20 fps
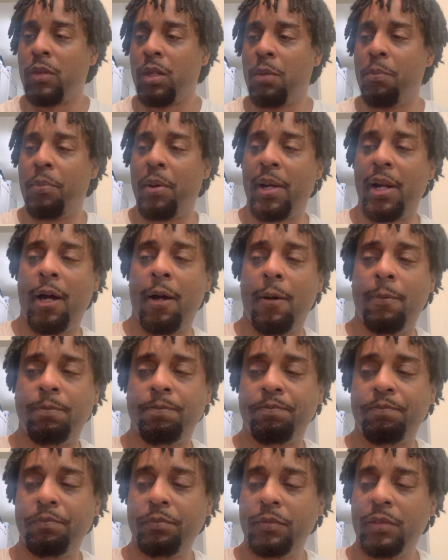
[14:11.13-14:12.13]
But um,
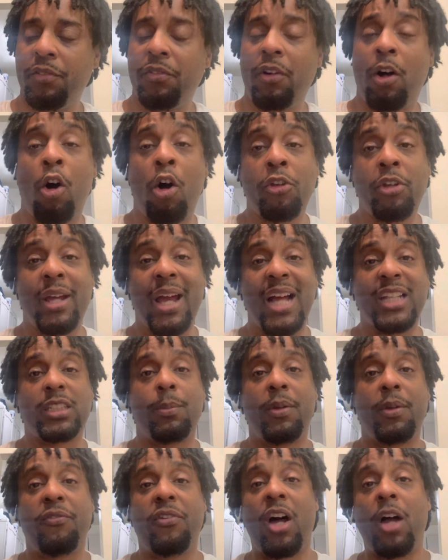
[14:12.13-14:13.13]
all you guys
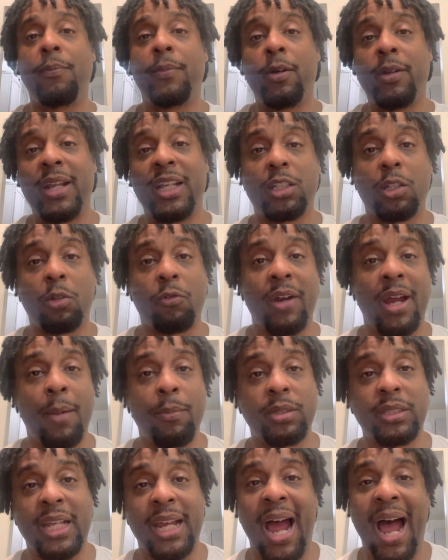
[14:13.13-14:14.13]
should be following me on
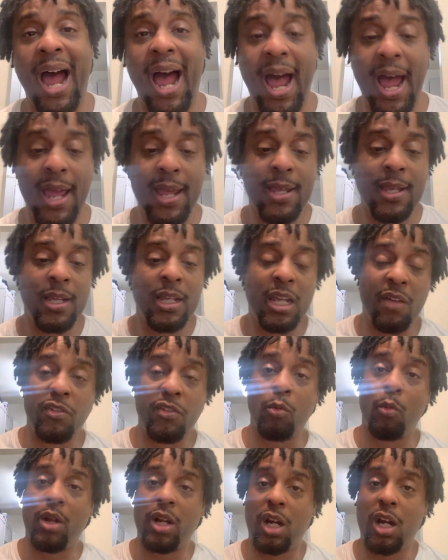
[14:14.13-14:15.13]
Instagram. Say hi. If
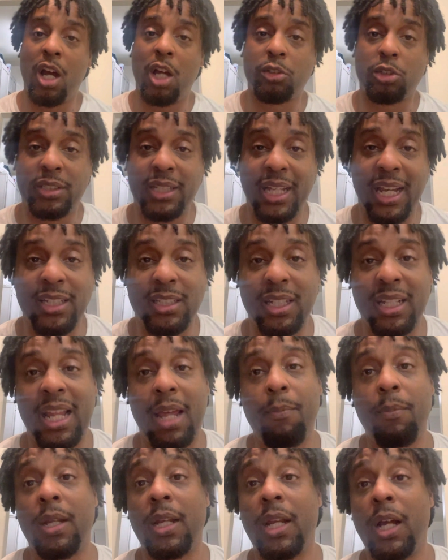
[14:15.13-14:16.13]
you want a consultation,
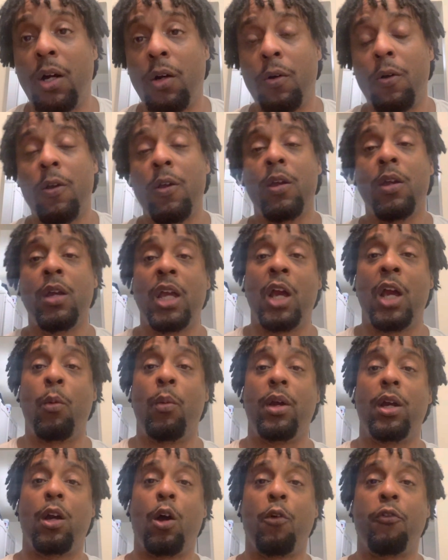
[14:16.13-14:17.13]
let me know. And
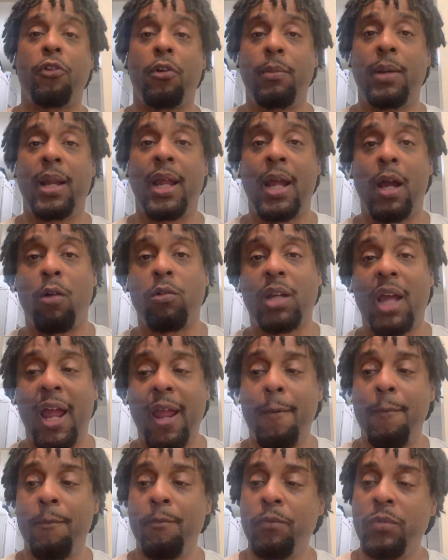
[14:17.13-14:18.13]
we'll go from there,
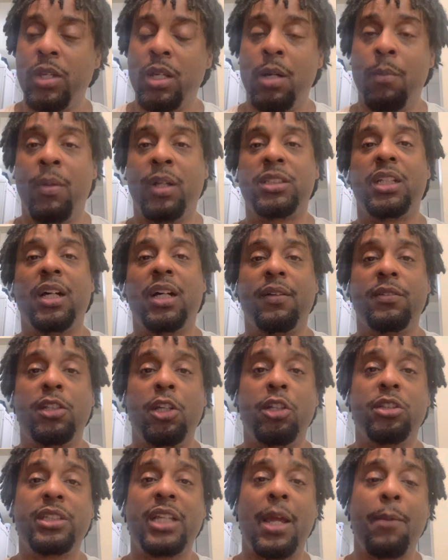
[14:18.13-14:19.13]
okay? Much love to
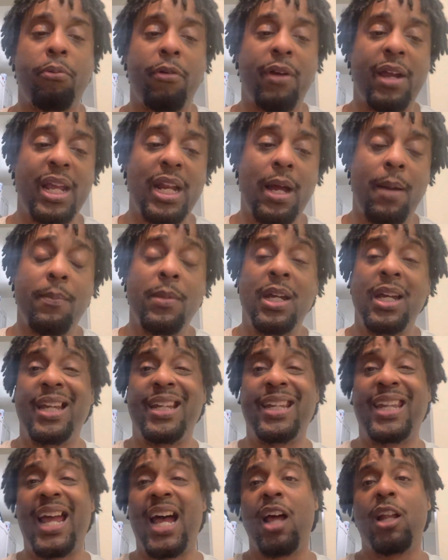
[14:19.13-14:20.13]
you. Stay prayed up.
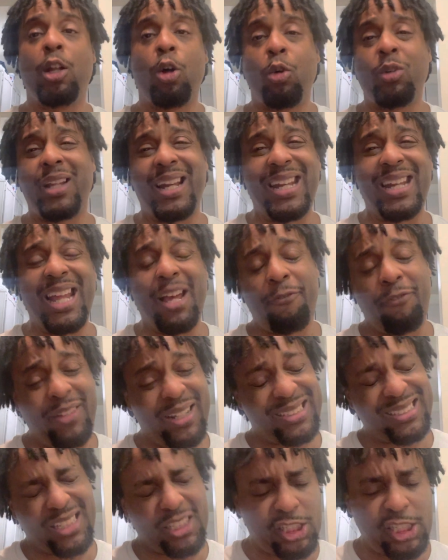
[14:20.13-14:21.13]
Download the
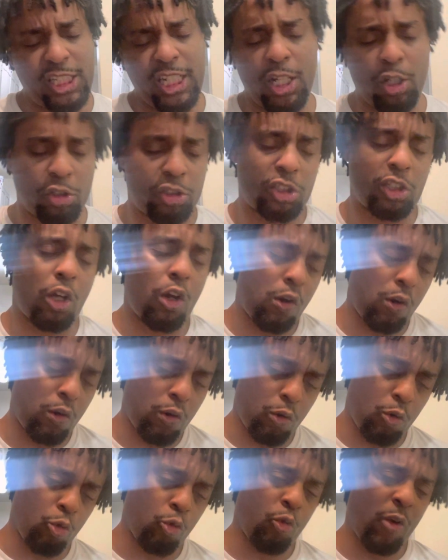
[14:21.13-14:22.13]
Netflix and Chill
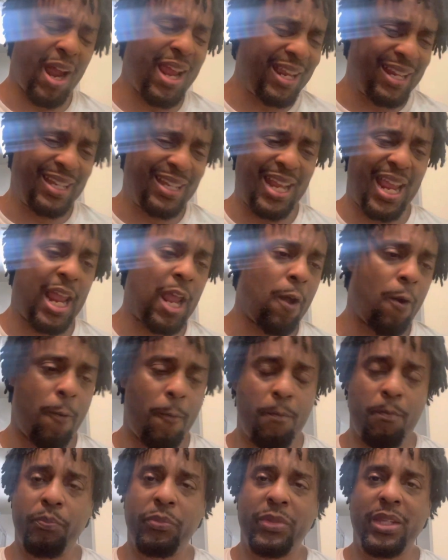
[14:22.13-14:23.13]
song right now
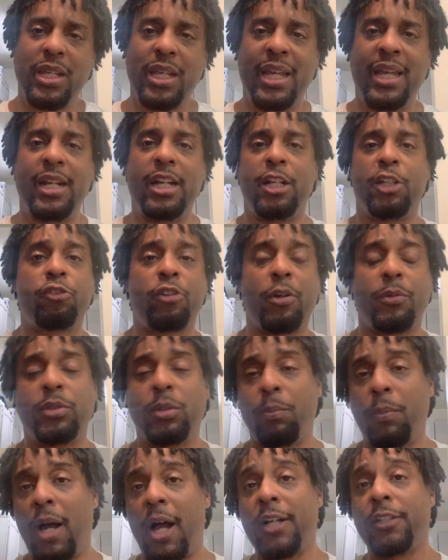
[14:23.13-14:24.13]
in the
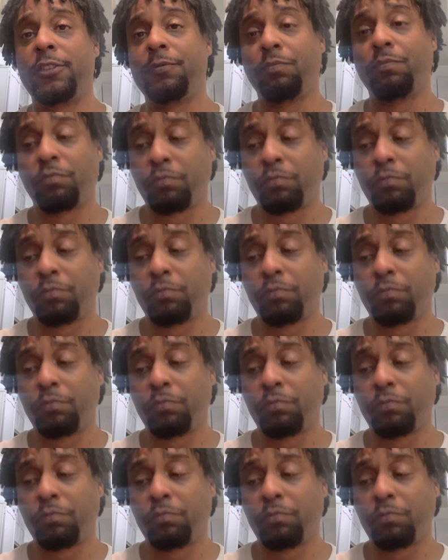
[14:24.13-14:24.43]
description box.